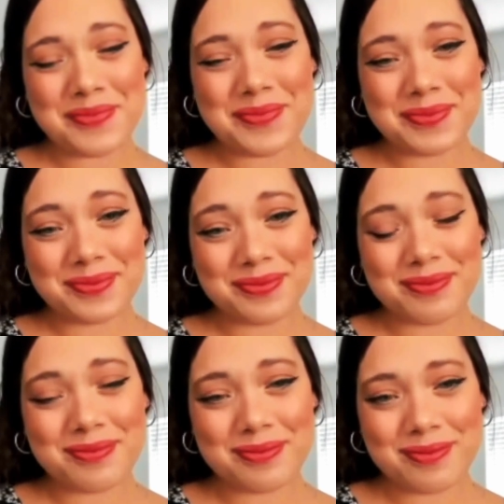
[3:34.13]

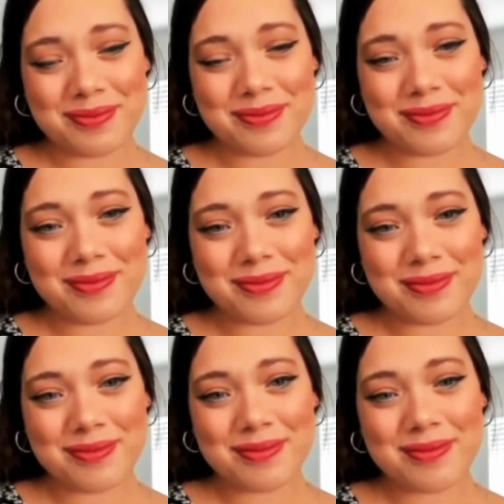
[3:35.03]

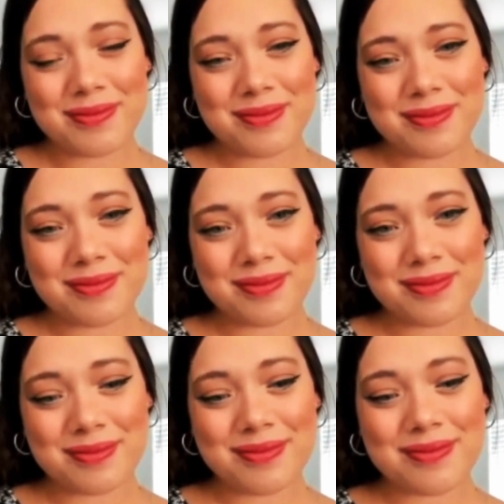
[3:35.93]

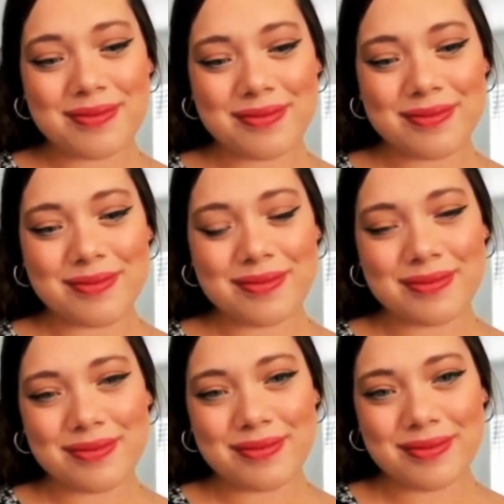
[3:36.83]

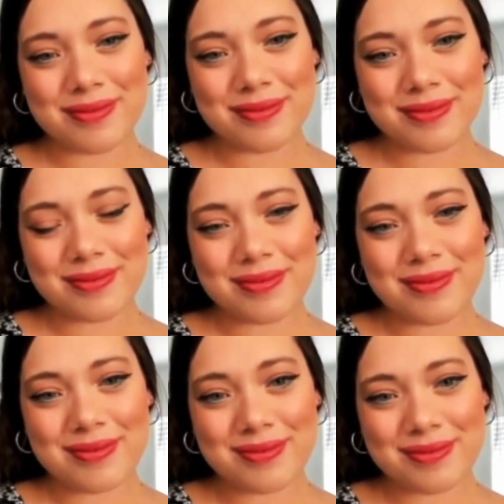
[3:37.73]

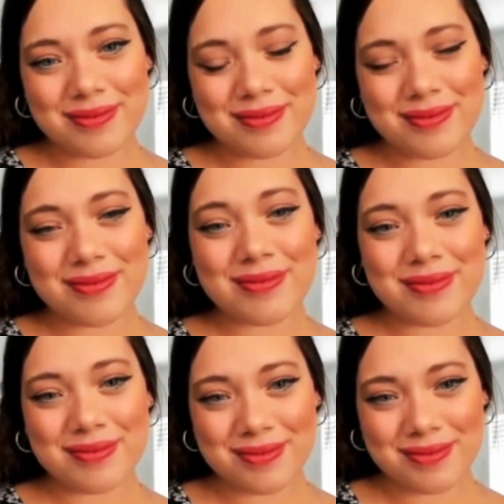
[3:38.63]

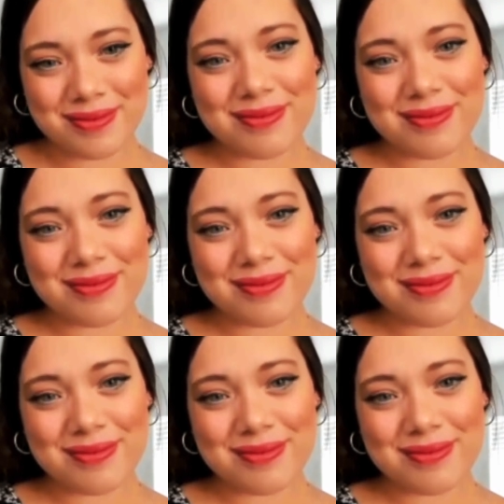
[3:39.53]
[no speech]